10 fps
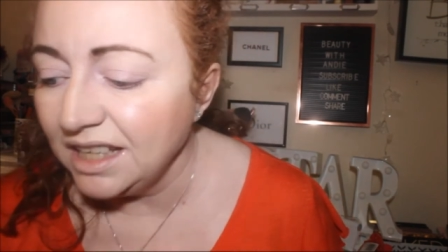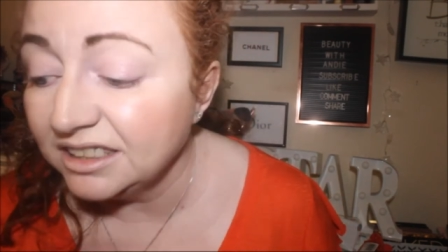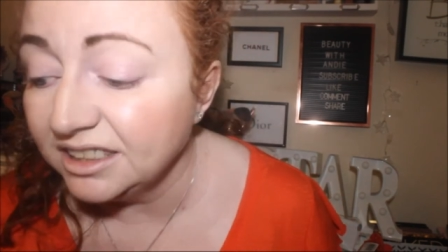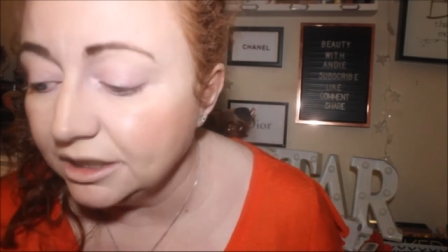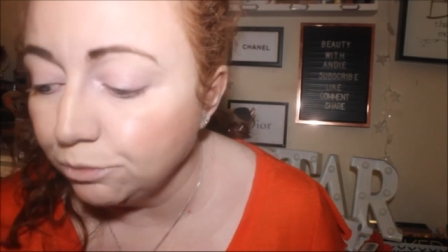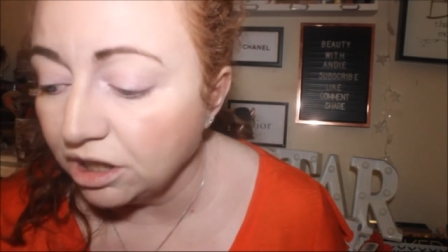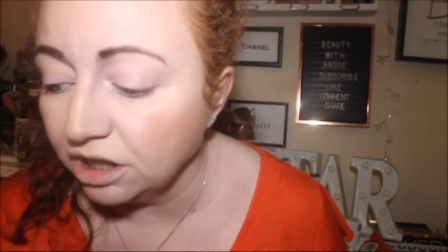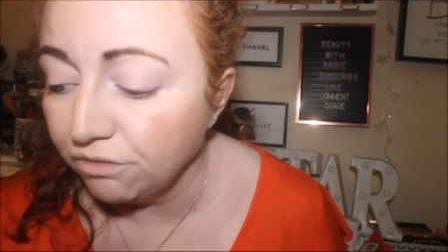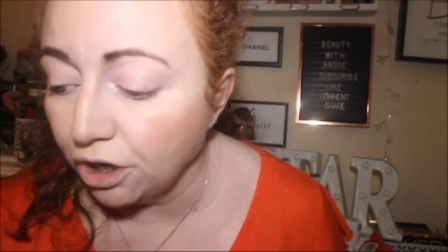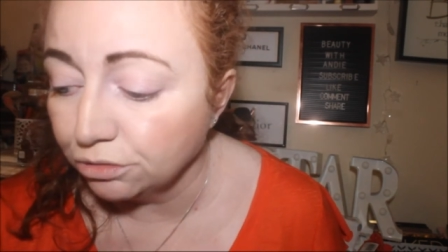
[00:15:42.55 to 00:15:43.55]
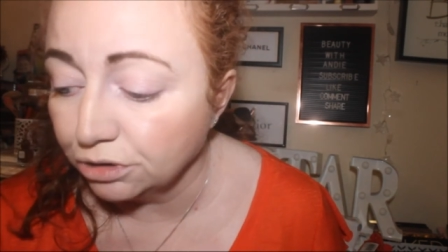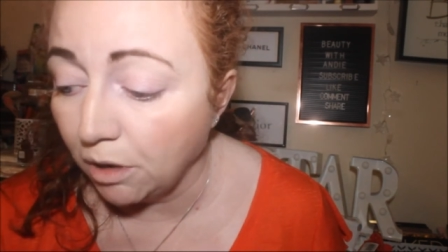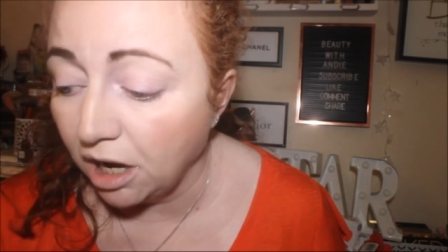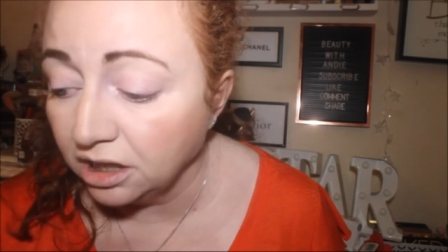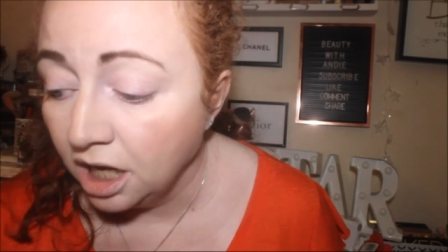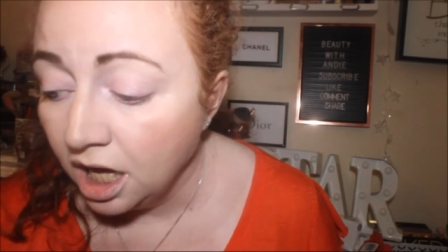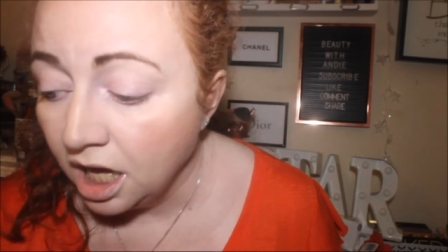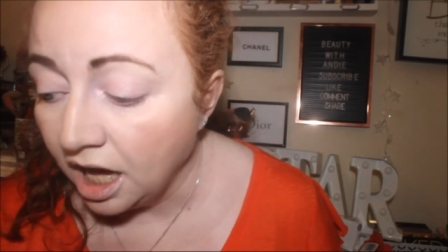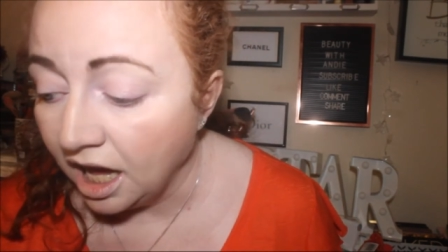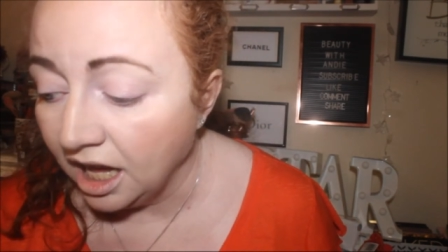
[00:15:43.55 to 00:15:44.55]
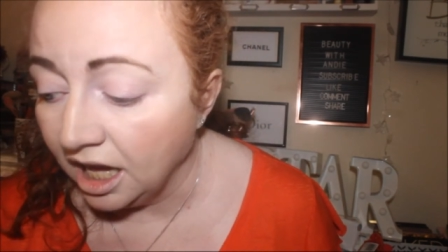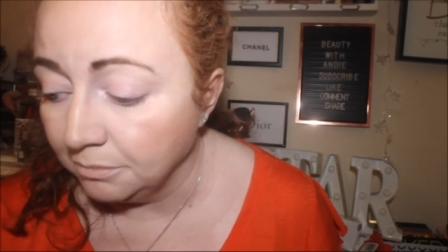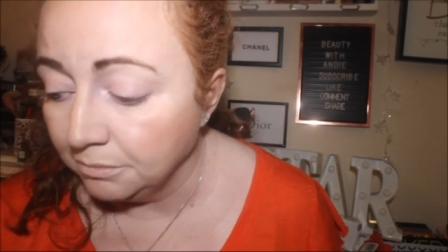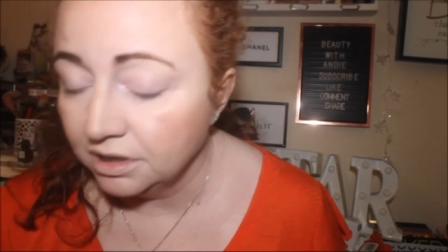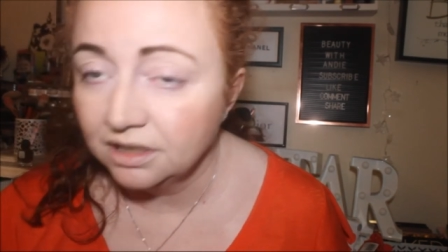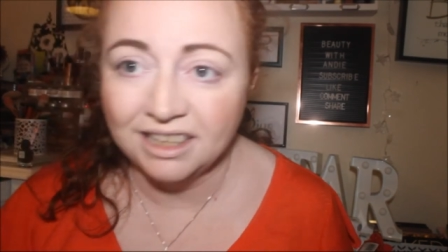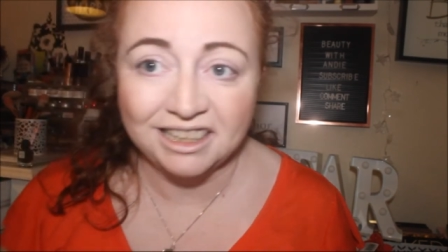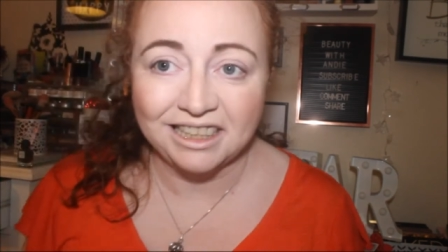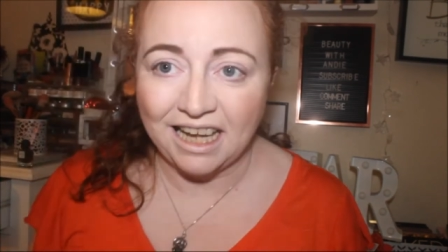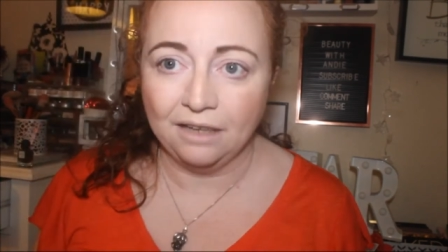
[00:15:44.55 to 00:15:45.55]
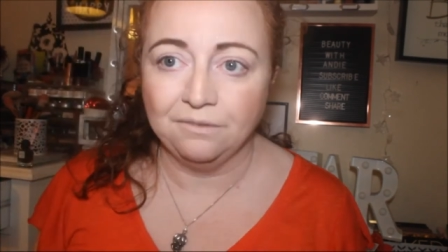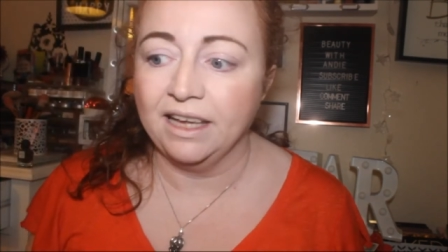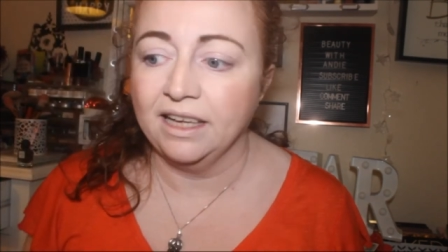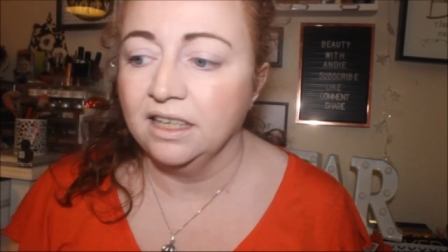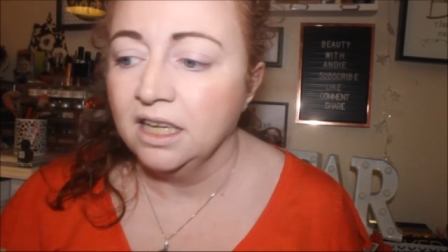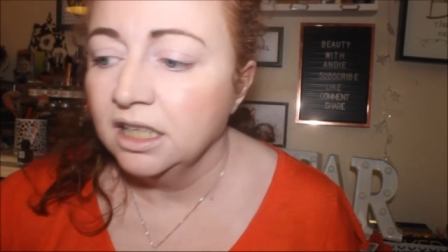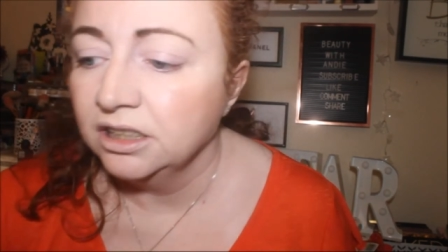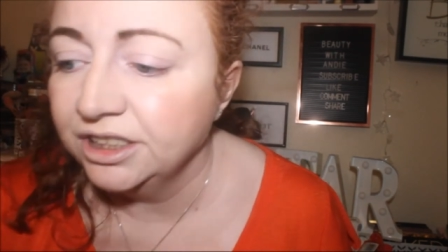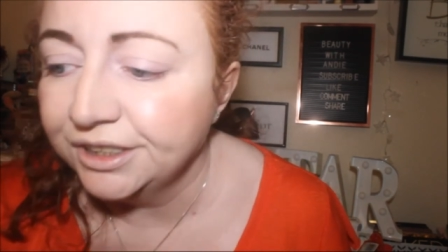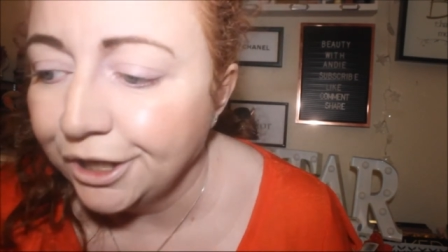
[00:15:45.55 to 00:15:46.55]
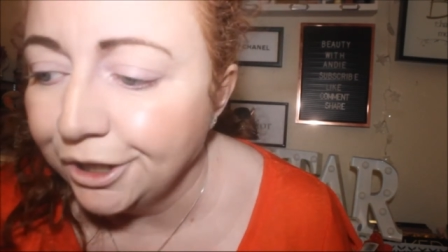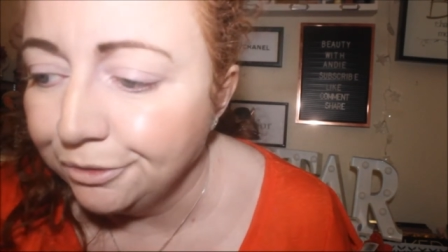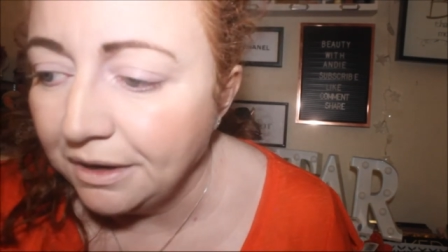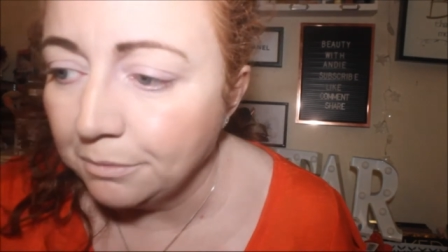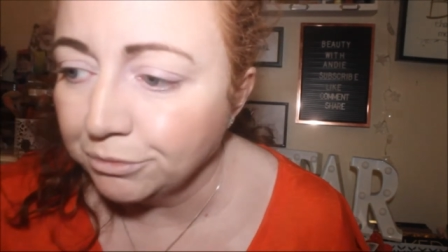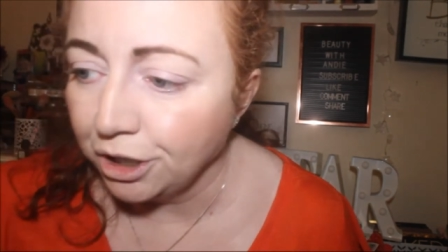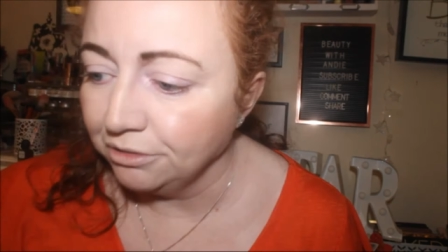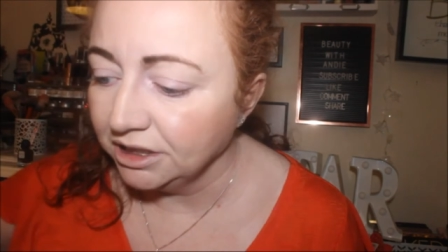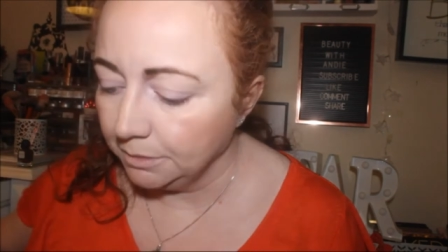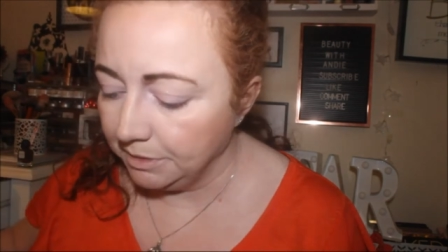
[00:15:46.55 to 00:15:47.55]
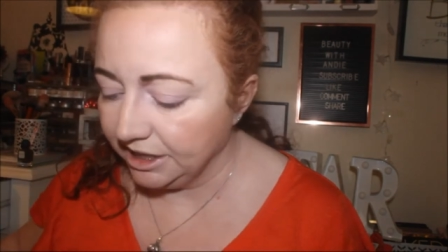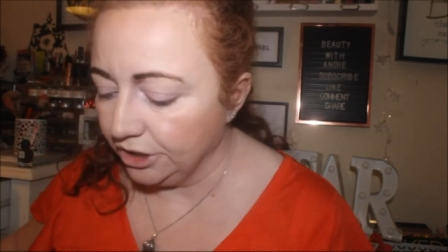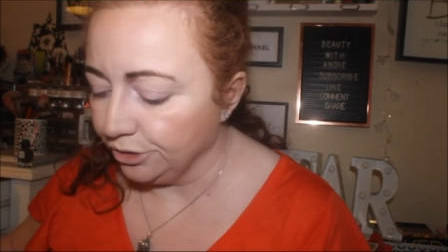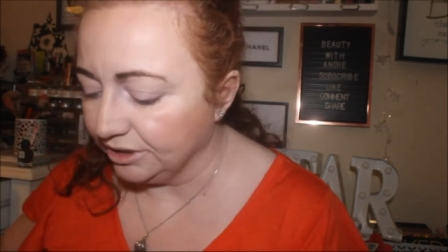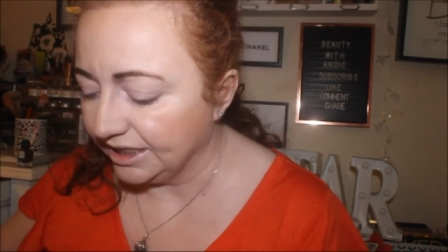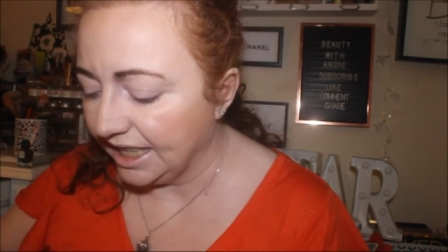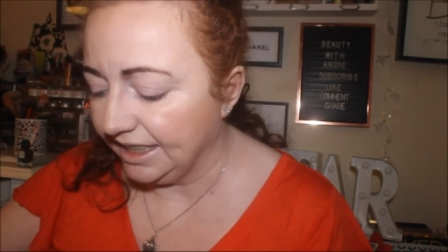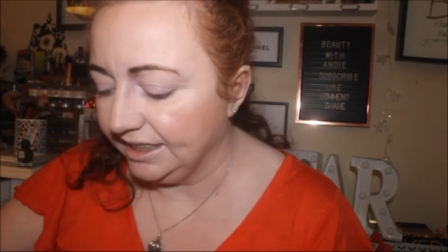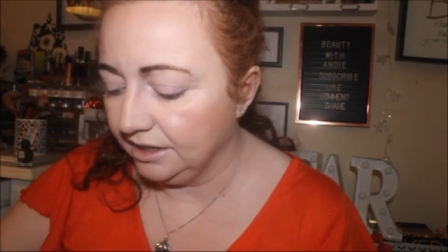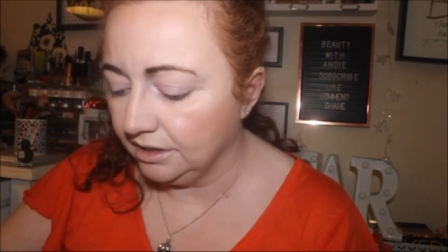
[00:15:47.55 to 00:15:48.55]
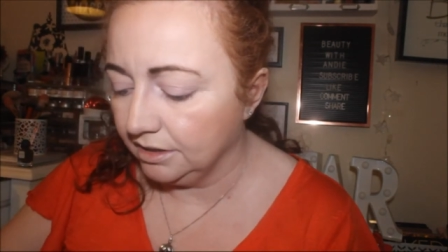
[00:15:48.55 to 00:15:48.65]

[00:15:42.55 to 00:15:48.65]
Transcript: I did want the rose one. Um, they didn't have it. So I'm going to be using